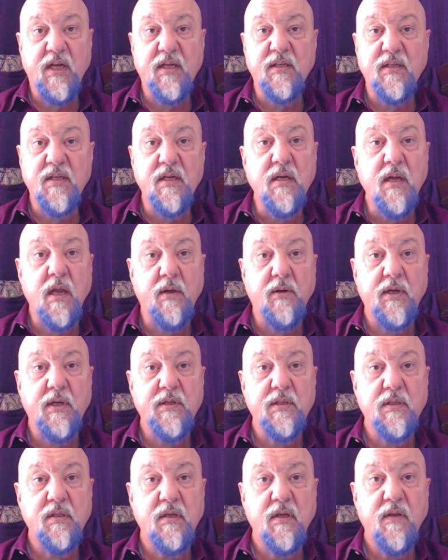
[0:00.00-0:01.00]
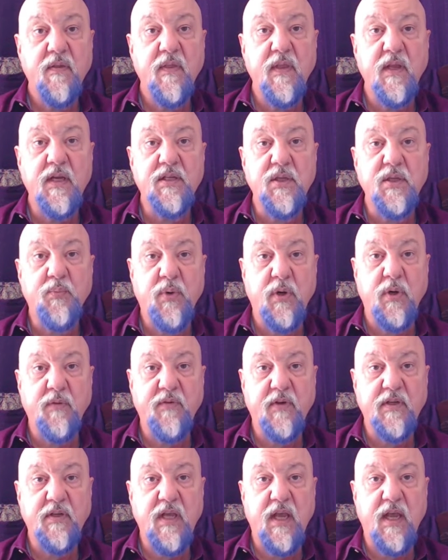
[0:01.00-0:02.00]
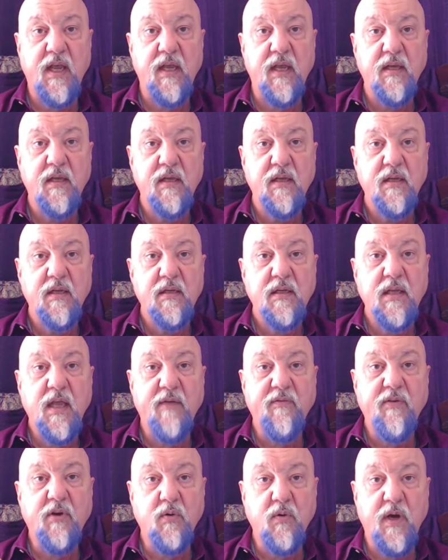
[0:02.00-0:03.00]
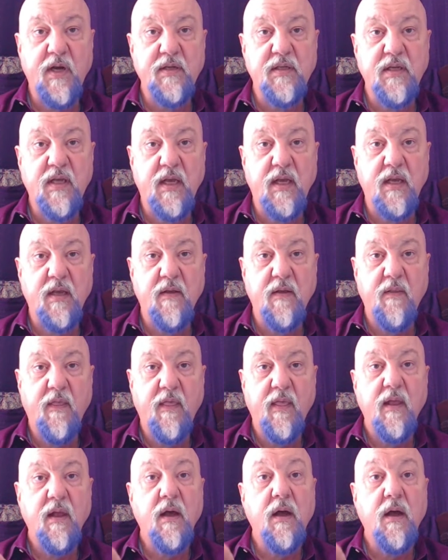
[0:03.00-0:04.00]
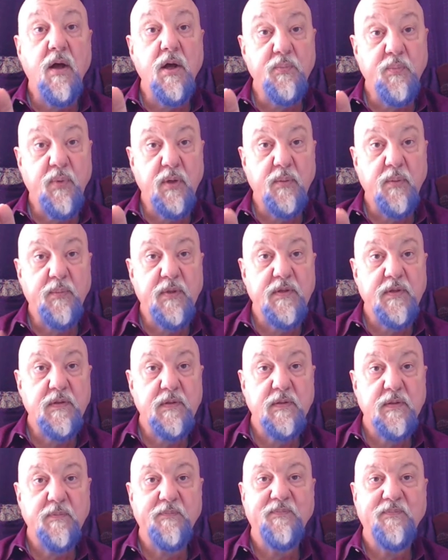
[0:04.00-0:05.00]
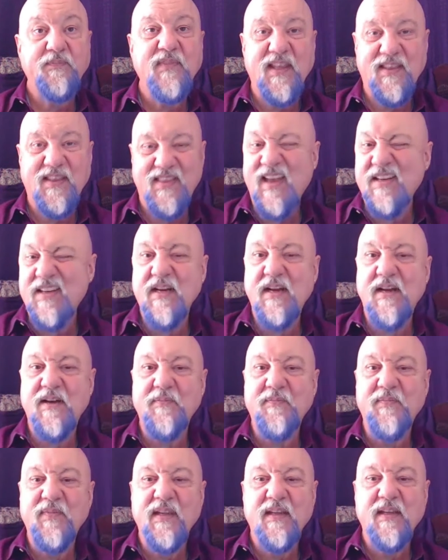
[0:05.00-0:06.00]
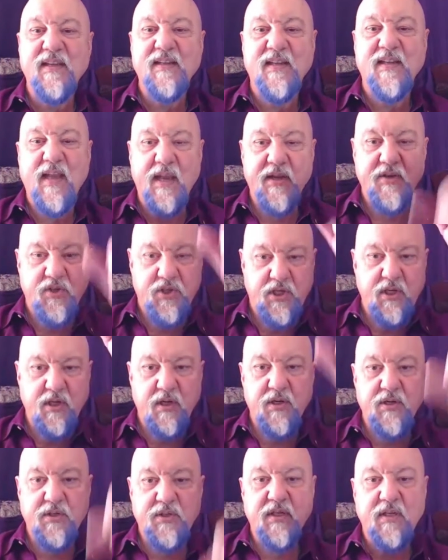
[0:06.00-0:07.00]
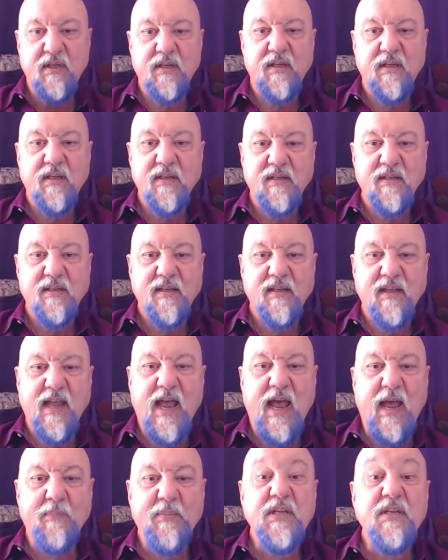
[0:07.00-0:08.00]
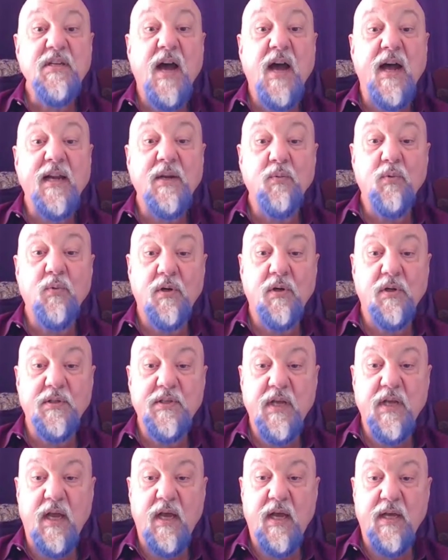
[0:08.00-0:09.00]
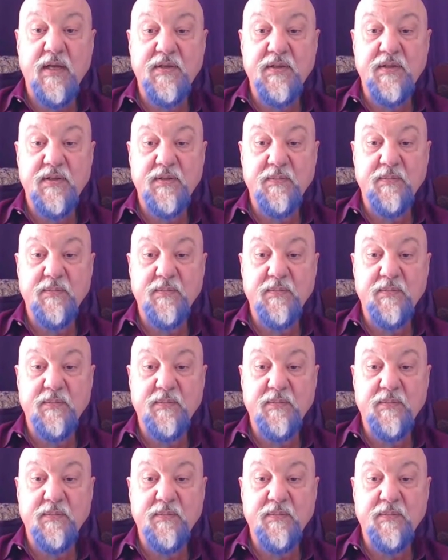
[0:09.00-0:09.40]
to notice that it's a perfect day to have a great day on purpose. Thanks, Noah. And cheers. Happy Dottie world to us.